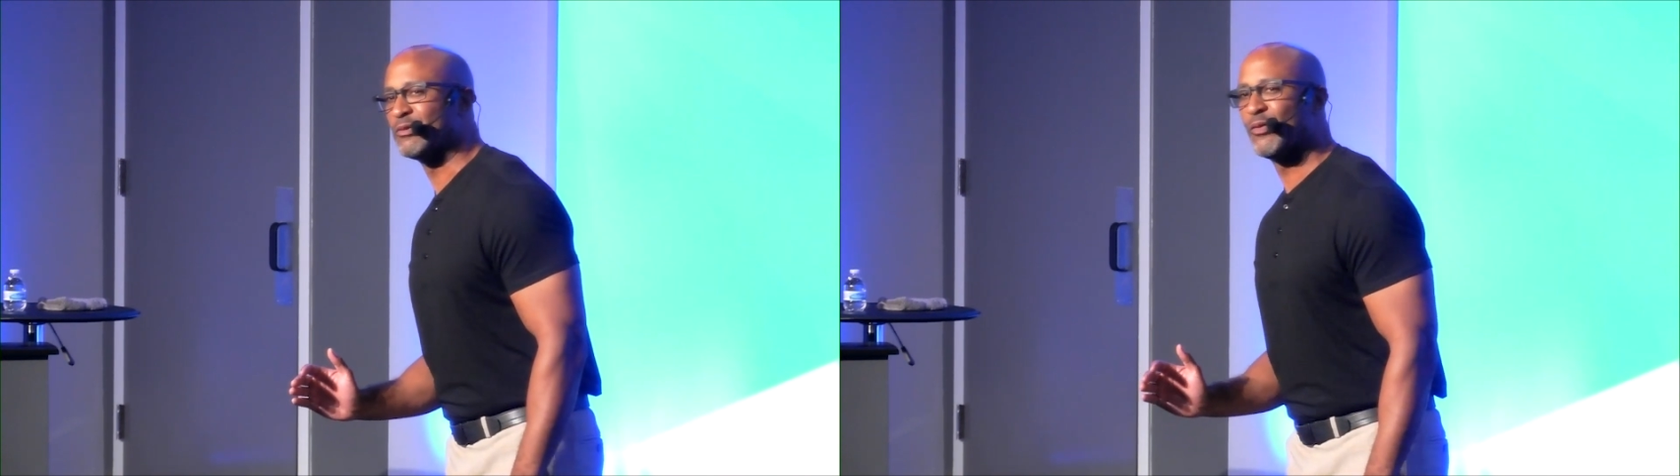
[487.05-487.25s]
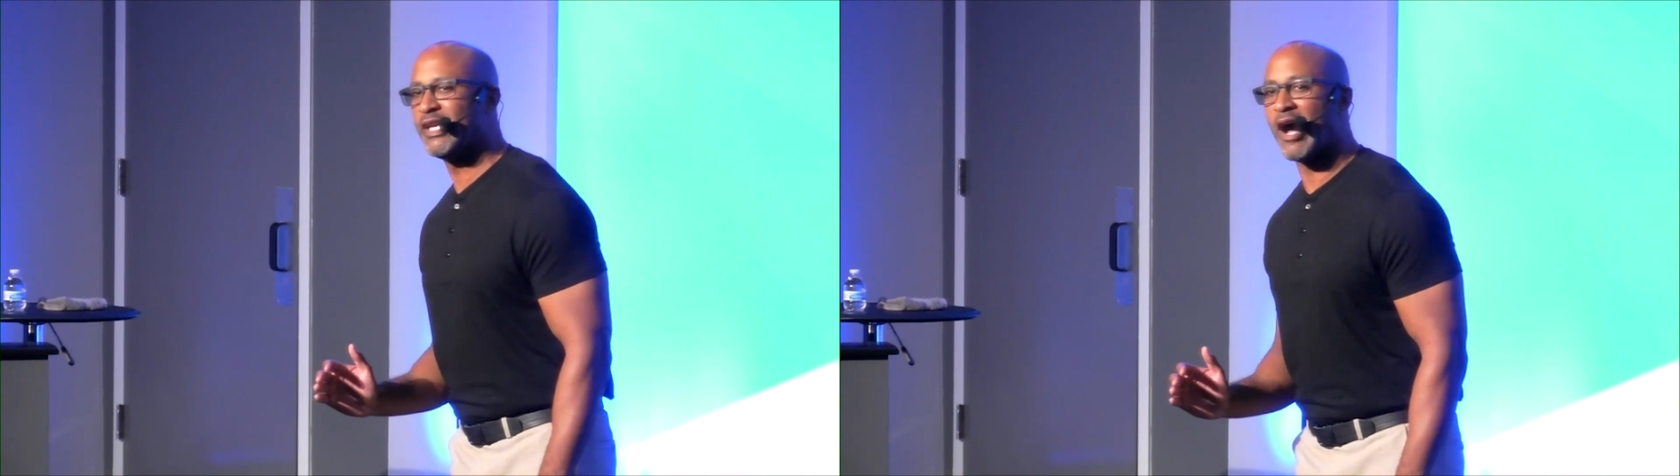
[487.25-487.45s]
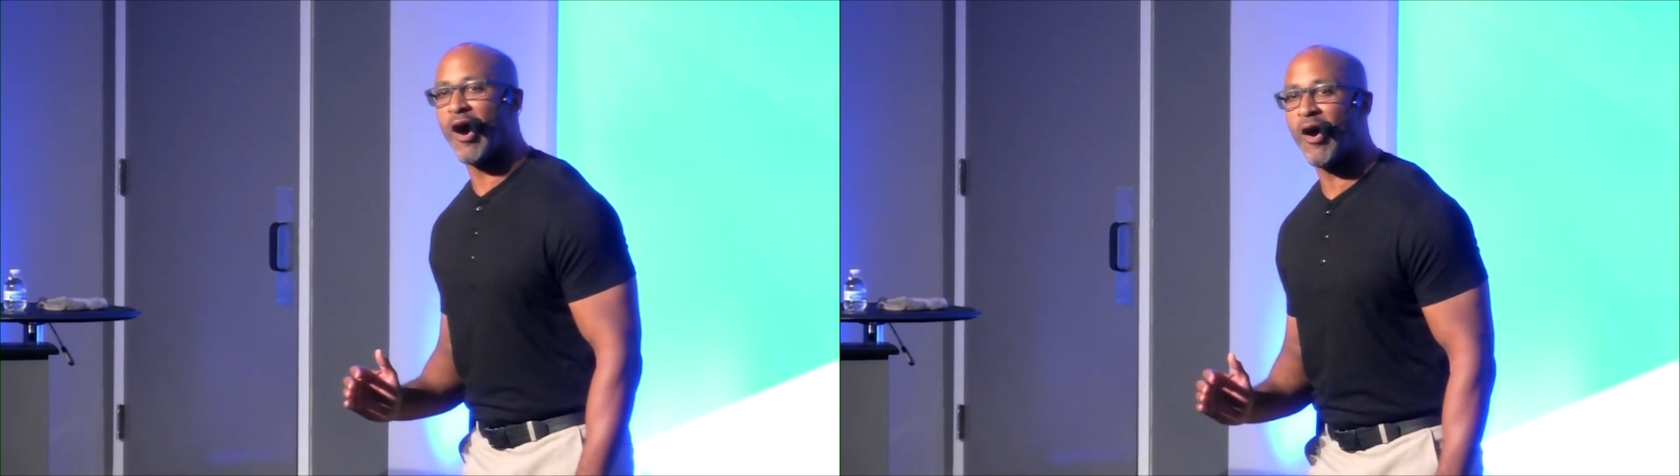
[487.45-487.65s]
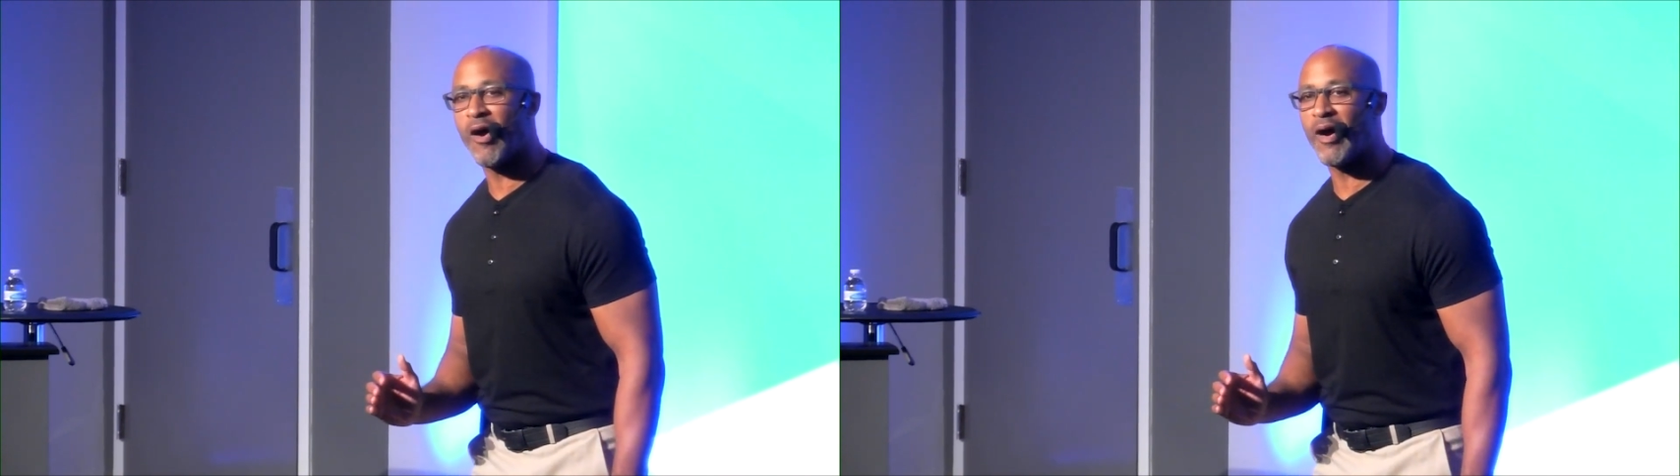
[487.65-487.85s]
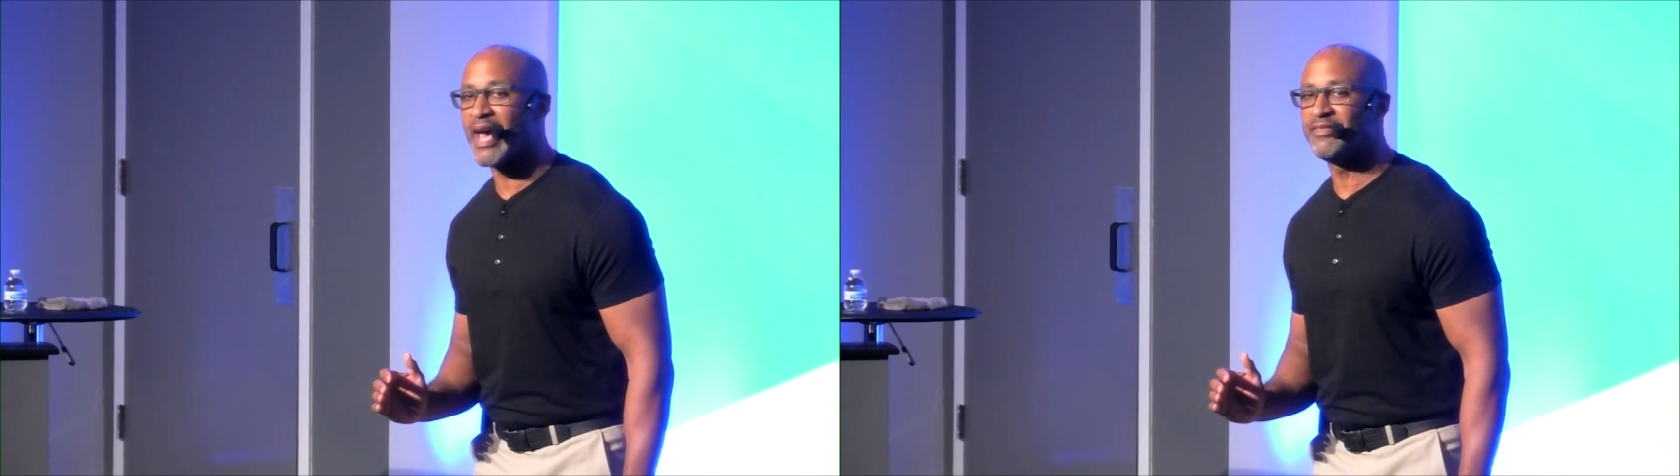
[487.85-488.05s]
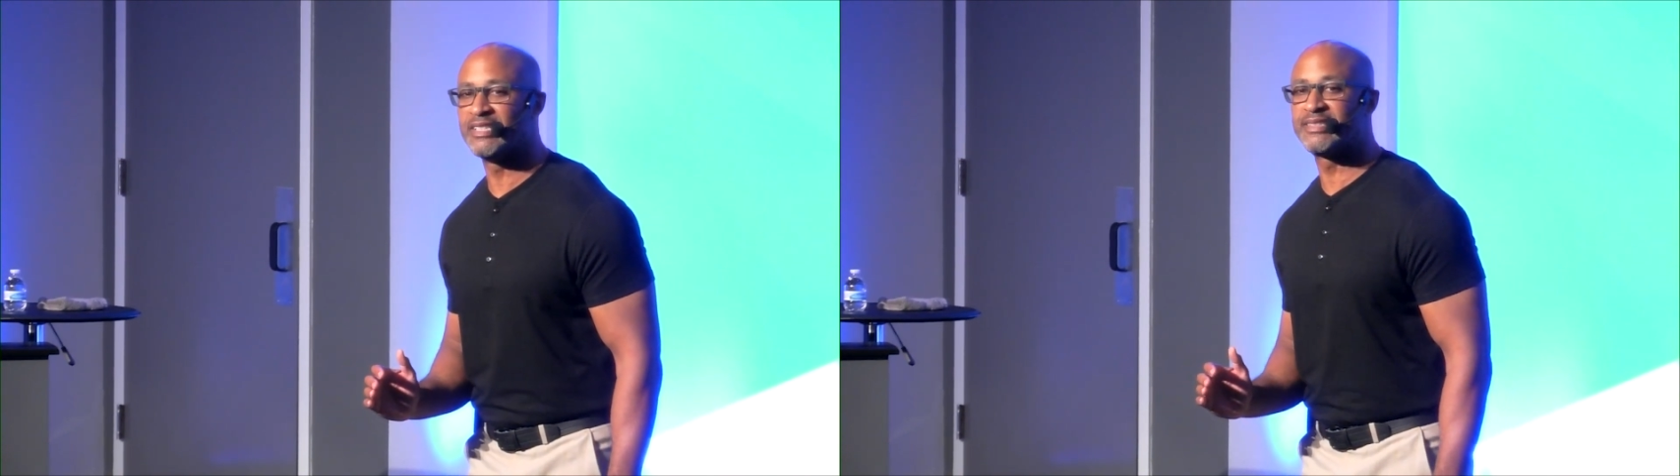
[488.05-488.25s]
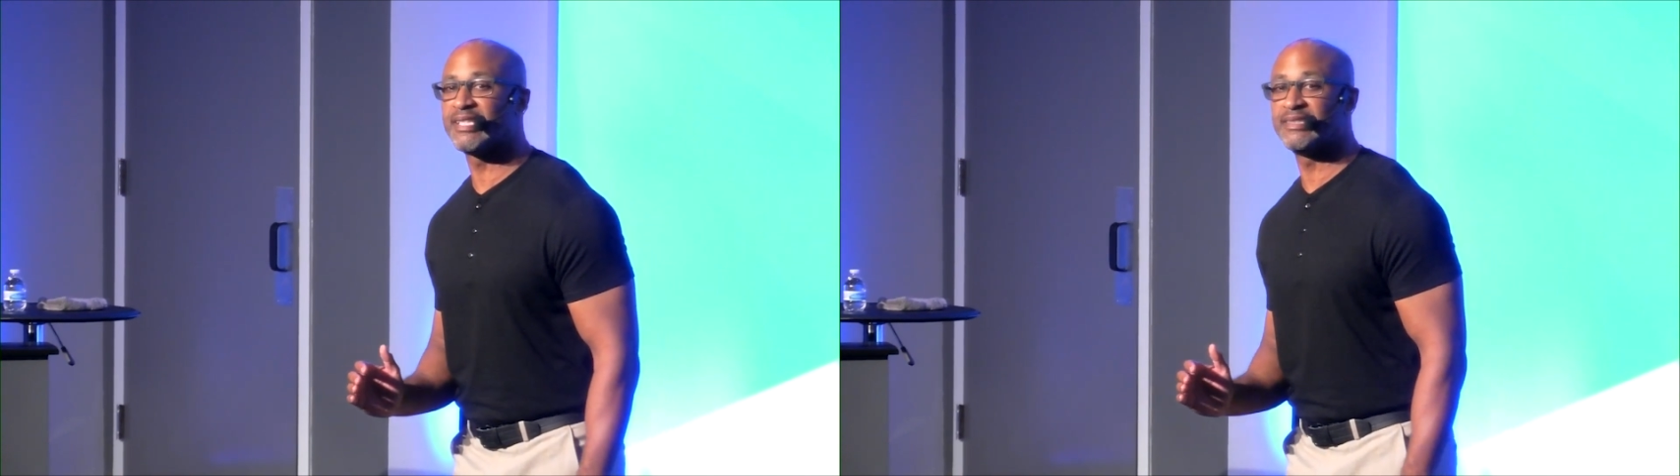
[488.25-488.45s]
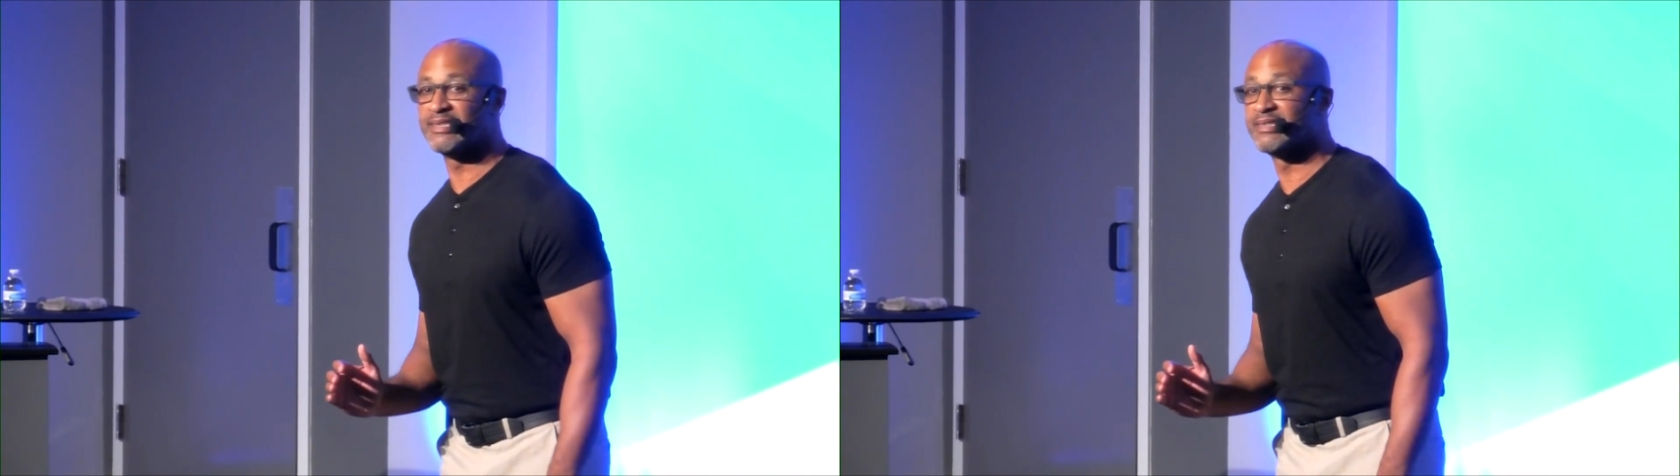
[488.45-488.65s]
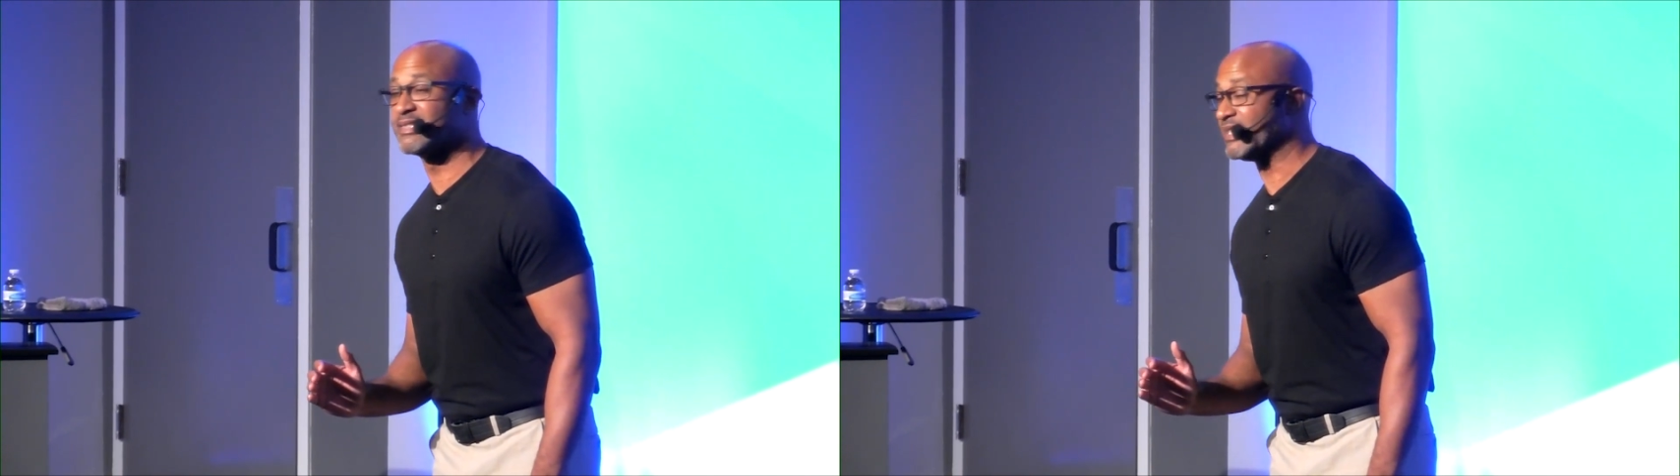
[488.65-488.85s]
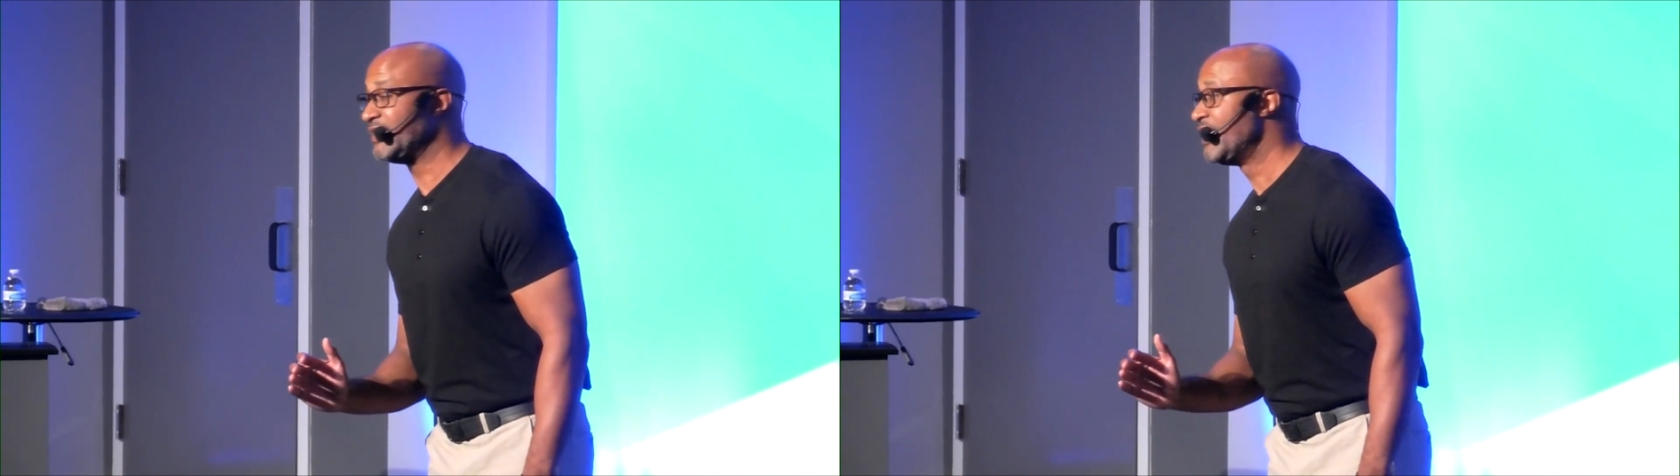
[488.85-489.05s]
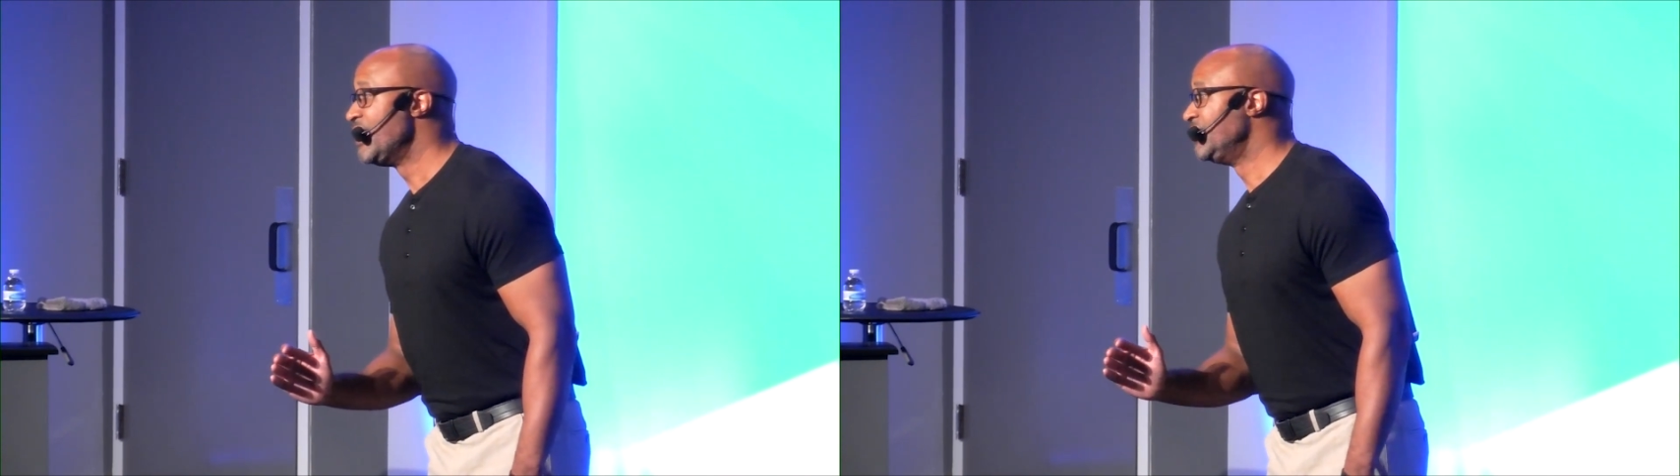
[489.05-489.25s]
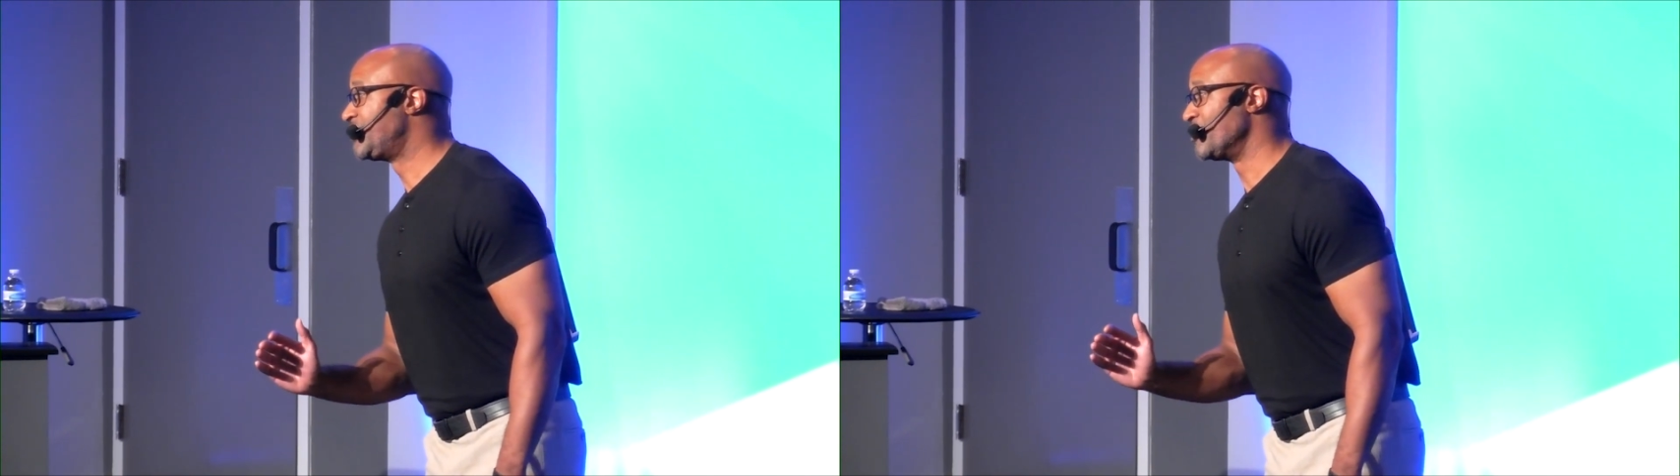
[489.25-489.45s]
we all have the tendency to